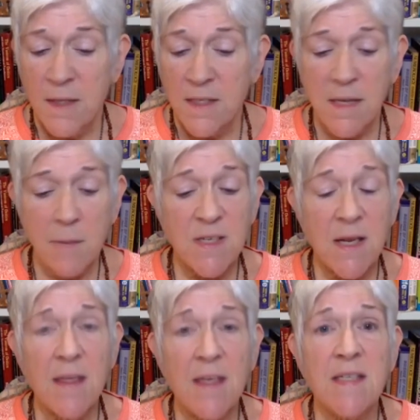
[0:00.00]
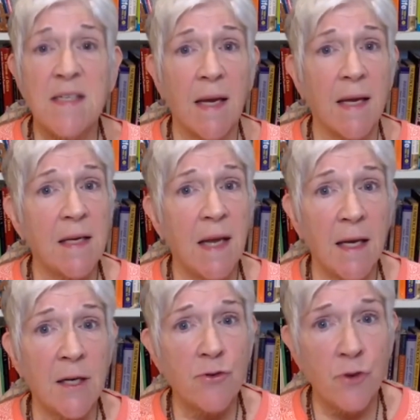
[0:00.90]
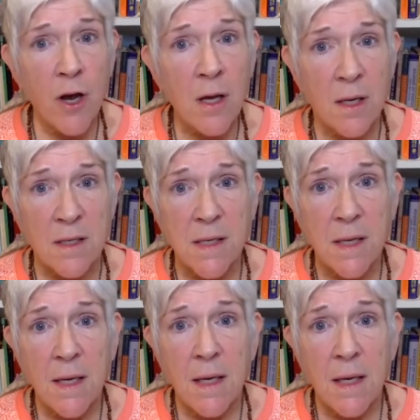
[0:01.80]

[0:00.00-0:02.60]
Some say that psychedelic drugs